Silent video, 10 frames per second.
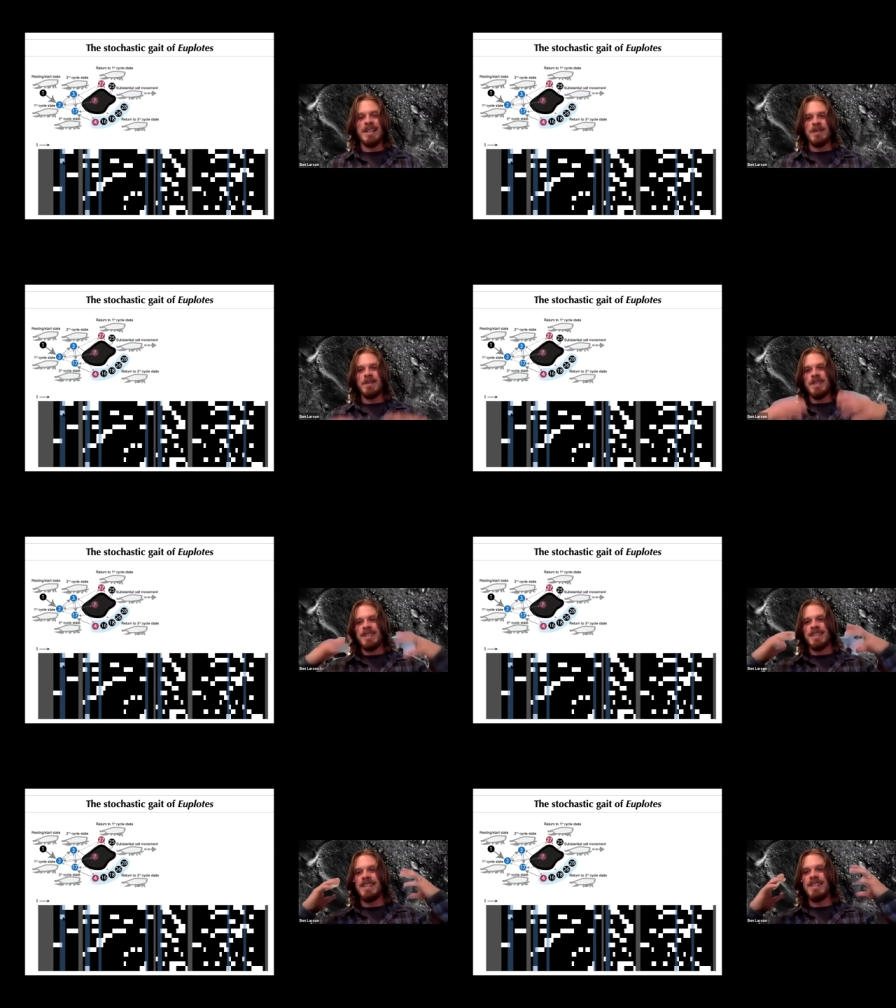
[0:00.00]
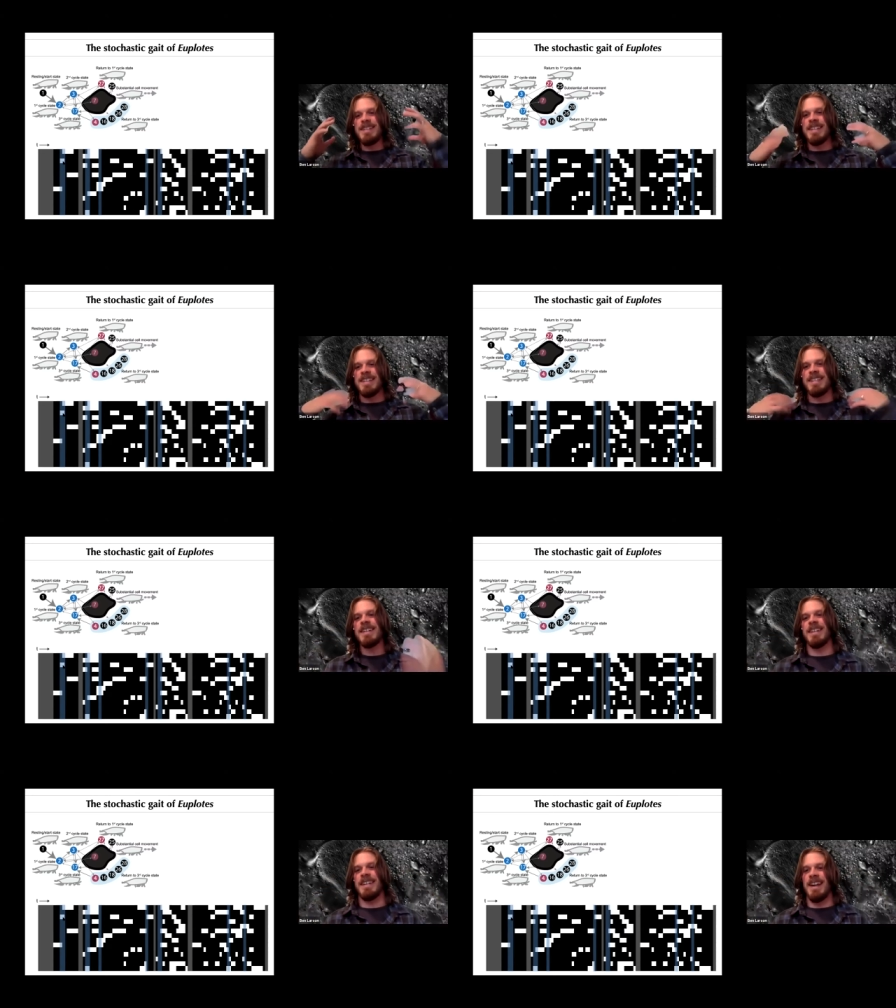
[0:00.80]
So there's this there's this
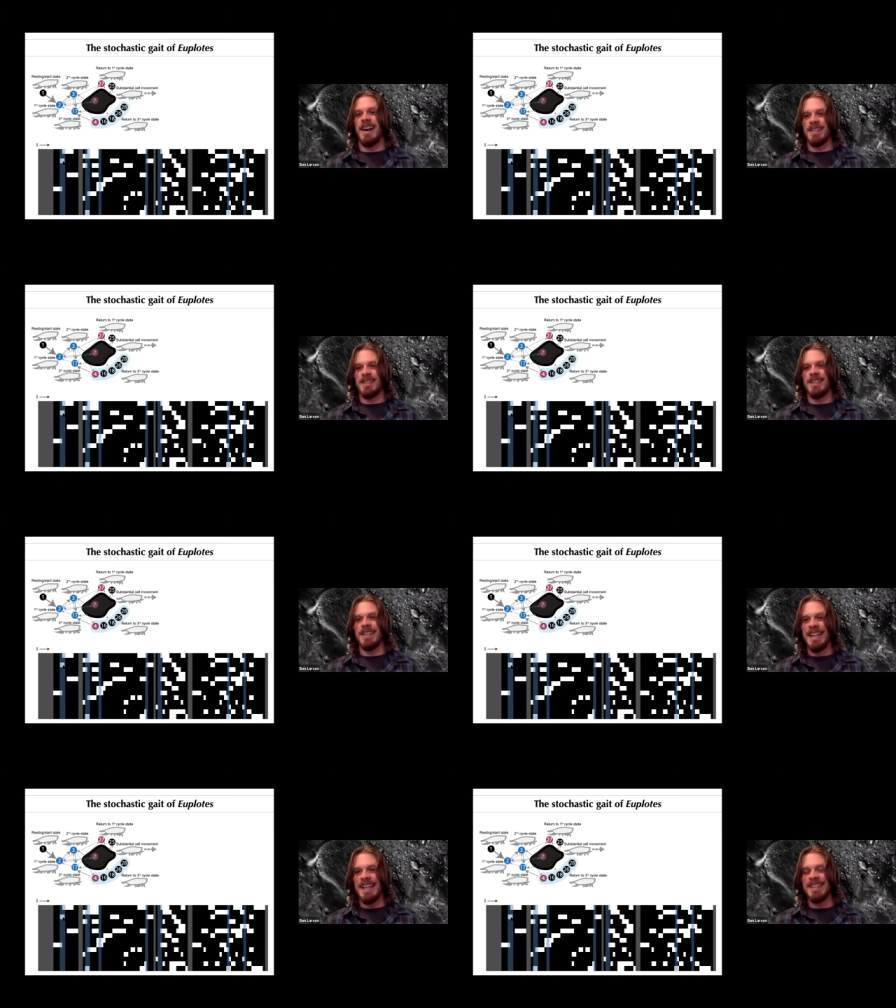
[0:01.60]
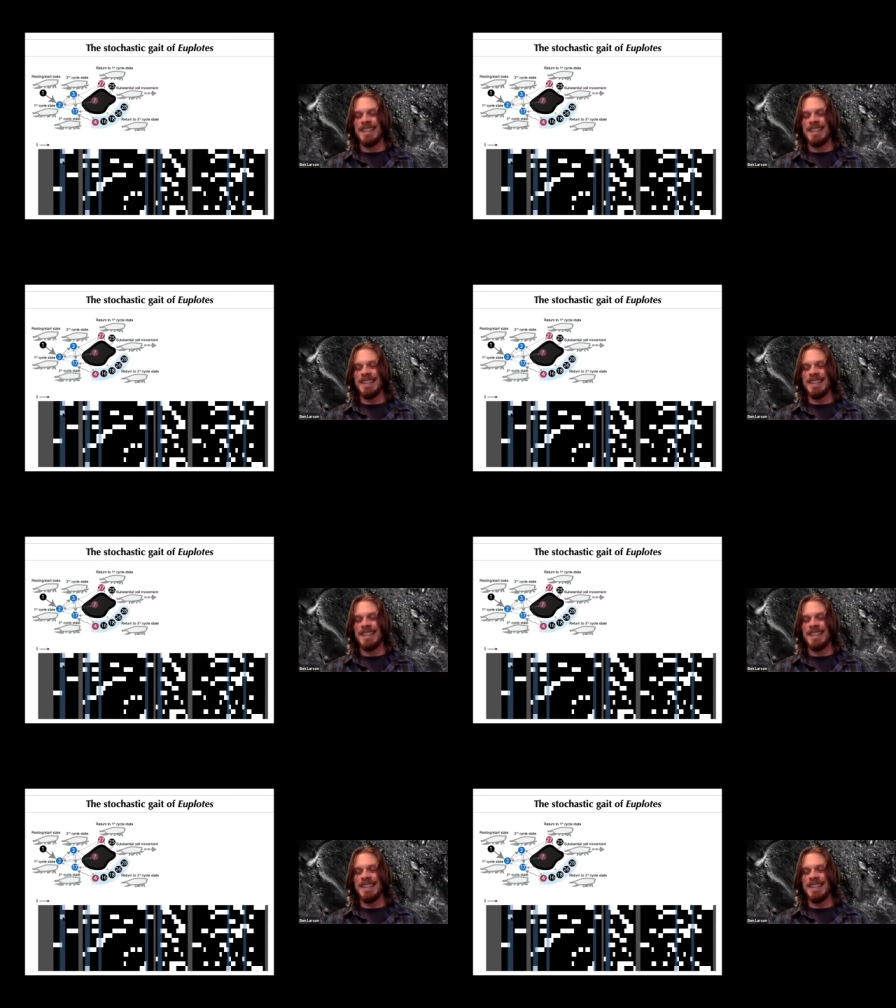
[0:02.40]
cyclic character to the gait.